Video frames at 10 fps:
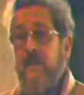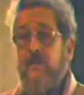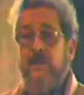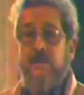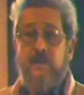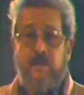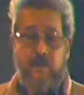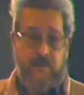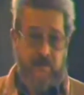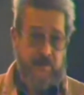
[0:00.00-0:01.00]
he visited
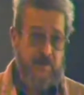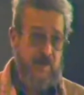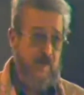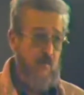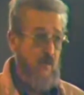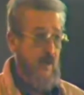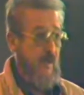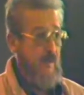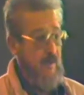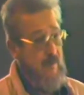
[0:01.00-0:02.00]
in the same week
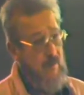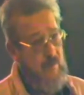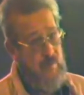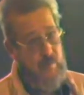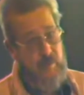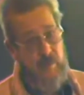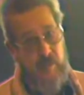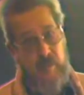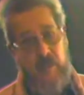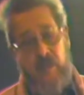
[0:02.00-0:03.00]
Control
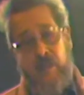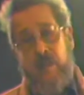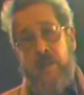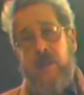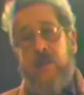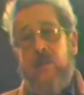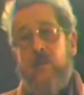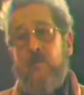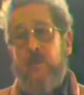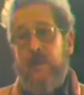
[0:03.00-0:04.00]
Data
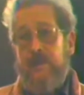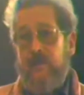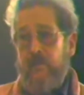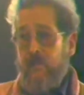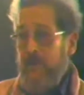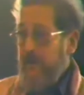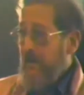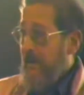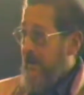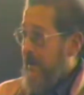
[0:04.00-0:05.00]
Corporation, from which
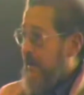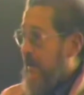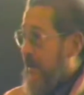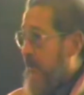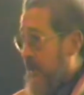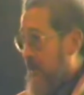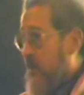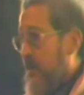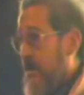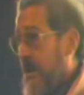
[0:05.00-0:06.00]
Cray had come,
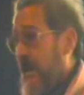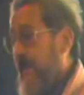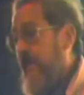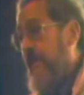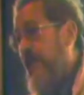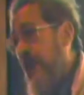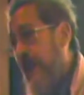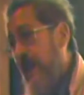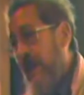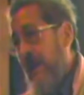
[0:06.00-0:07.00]
Seymour Cray.
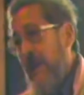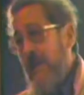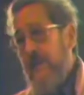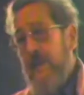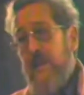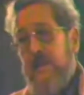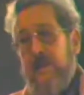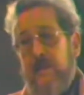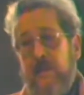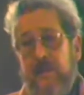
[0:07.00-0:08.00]
He said at
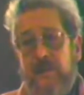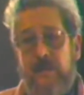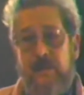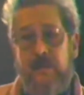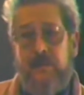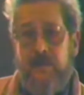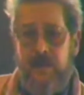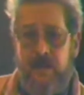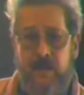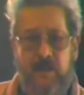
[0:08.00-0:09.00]

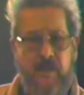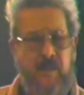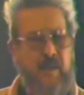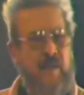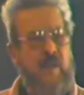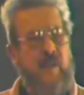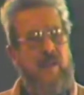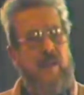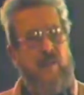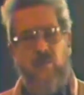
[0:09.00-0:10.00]
CDC,
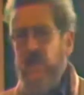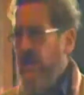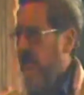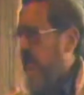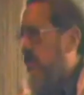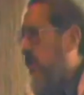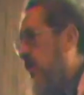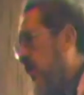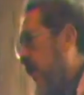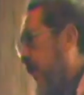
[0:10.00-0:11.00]
everybody was
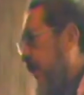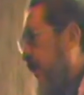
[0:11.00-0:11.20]
bored